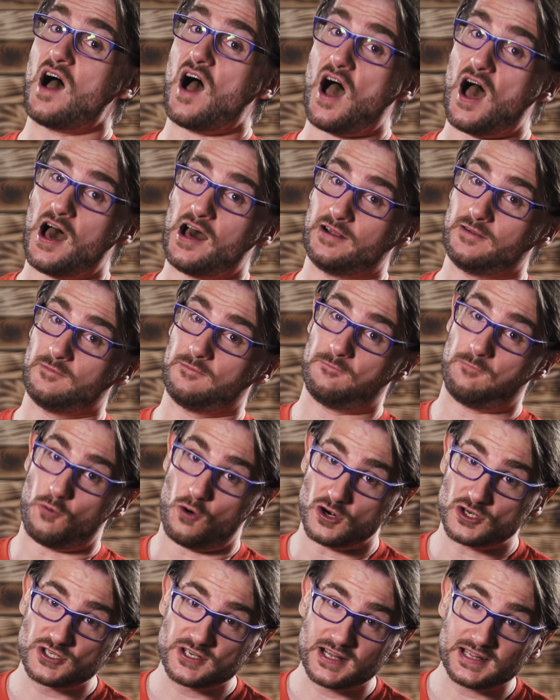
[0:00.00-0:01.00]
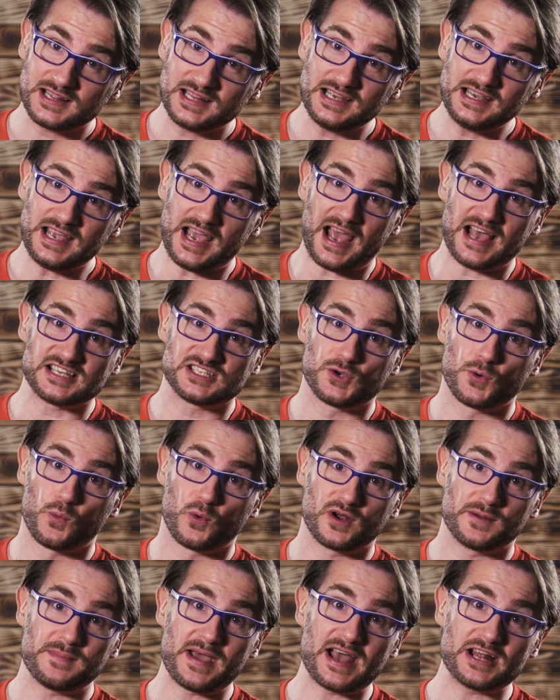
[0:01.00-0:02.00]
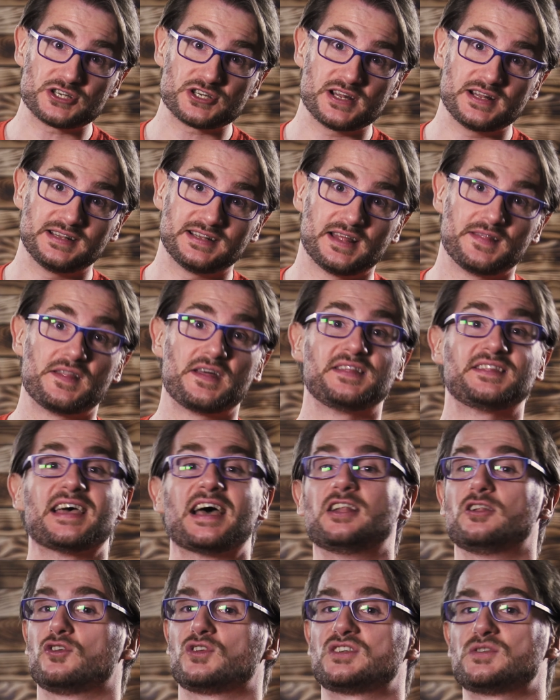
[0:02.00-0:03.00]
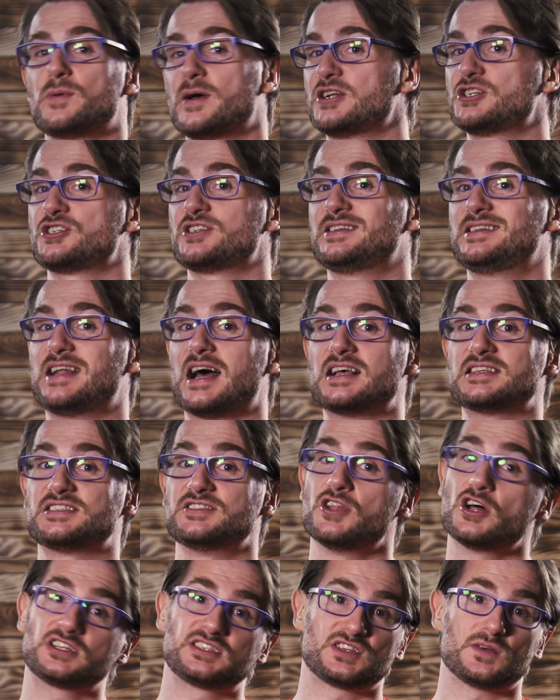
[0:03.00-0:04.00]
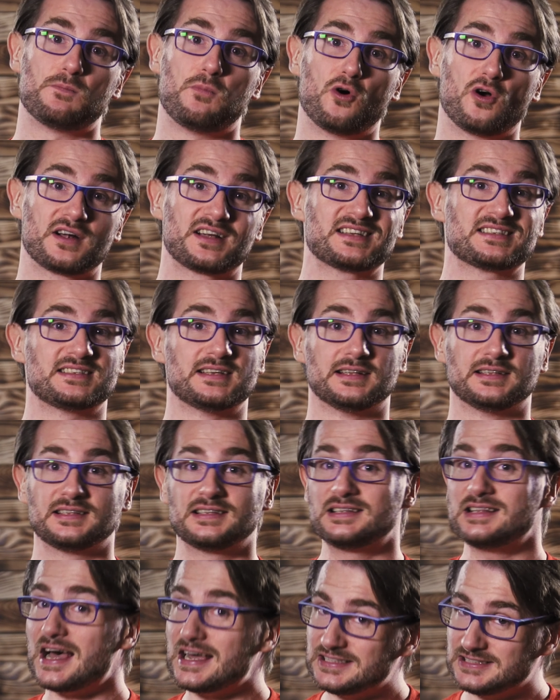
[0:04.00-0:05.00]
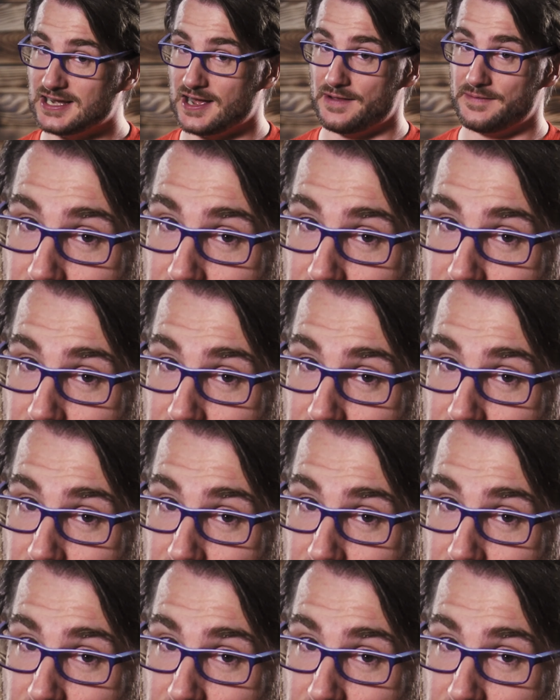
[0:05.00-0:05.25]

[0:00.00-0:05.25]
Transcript: Unfortunately, as you would imagine, the Nintendo Switch does not support the Sinden light gun.